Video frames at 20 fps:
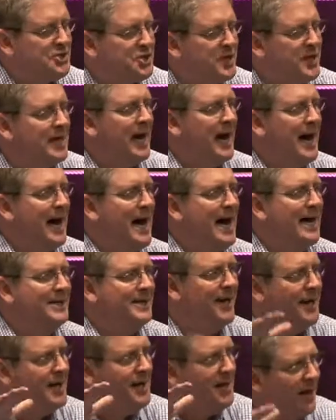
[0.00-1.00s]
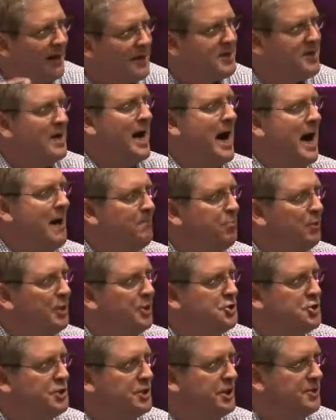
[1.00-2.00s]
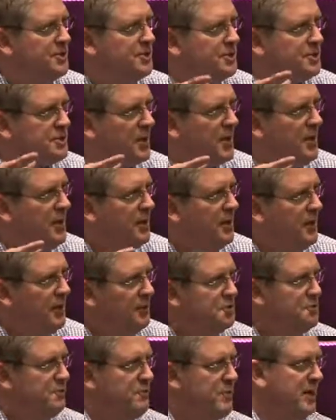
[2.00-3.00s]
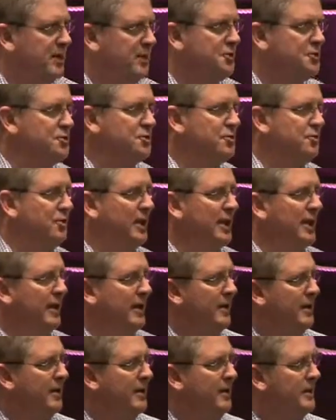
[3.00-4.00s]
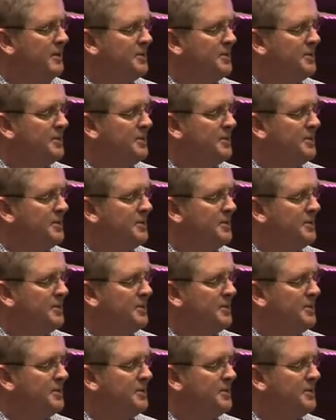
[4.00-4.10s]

which God accomplishes his ministry.